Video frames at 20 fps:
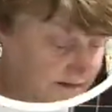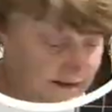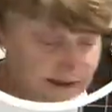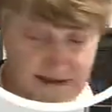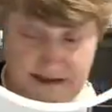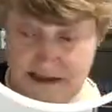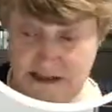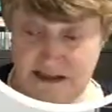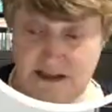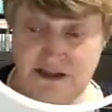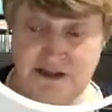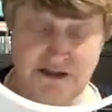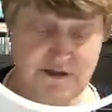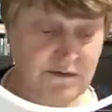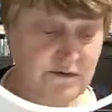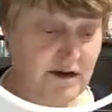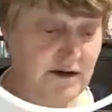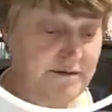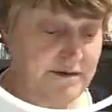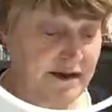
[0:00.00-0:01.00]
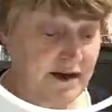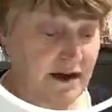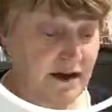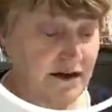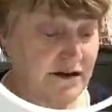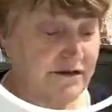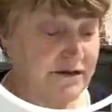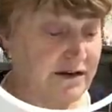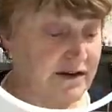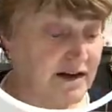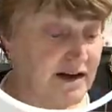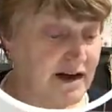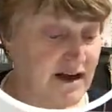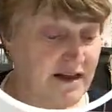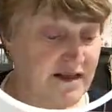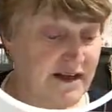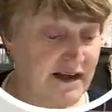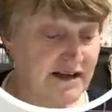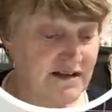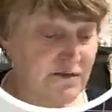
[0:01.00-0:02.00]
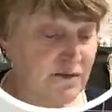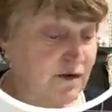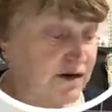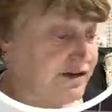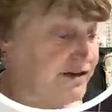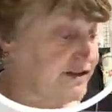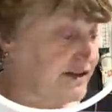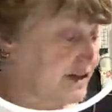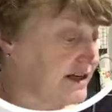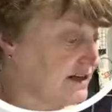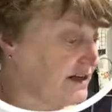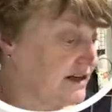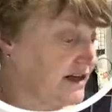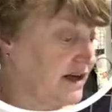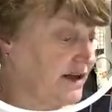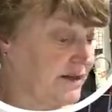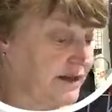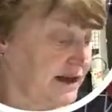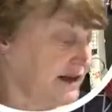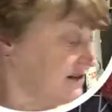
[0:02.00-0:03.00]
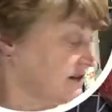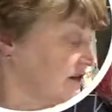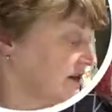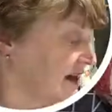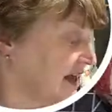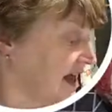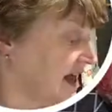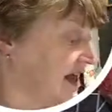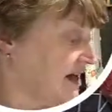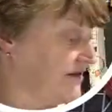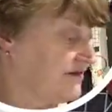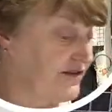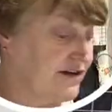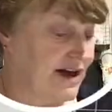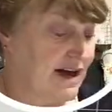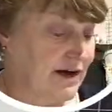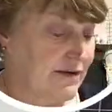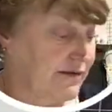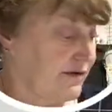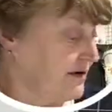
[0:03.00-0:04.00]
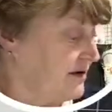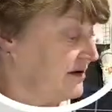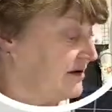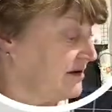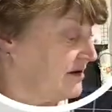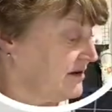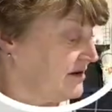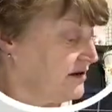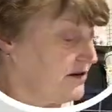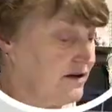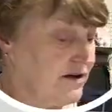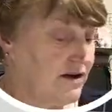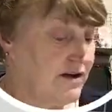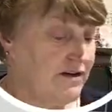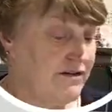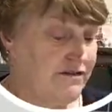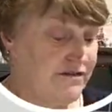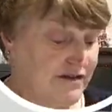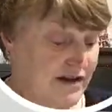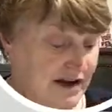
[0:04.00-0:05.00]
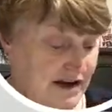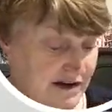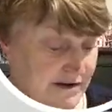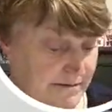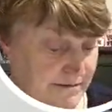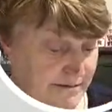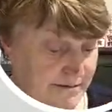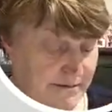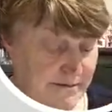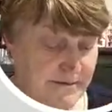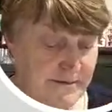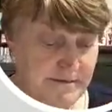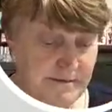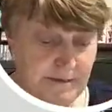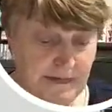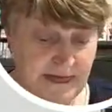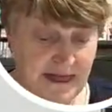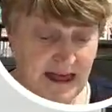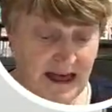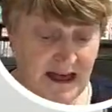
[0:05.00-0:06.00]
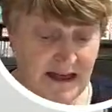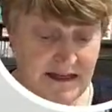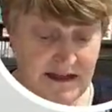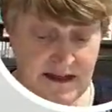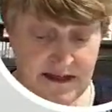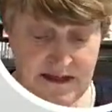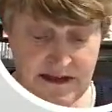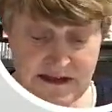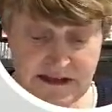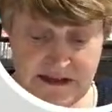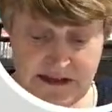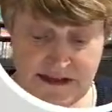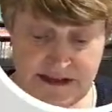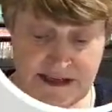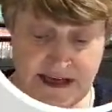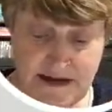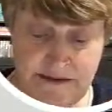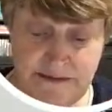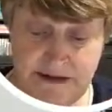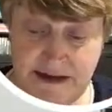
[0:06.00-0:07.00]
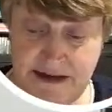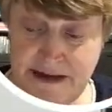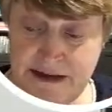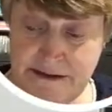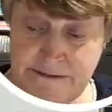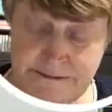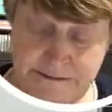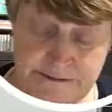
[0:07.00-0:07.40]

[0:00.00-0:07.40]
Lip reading: Okay, you can just wipe that over. There's one done, and that's going to have our vellum. And then this, the same here.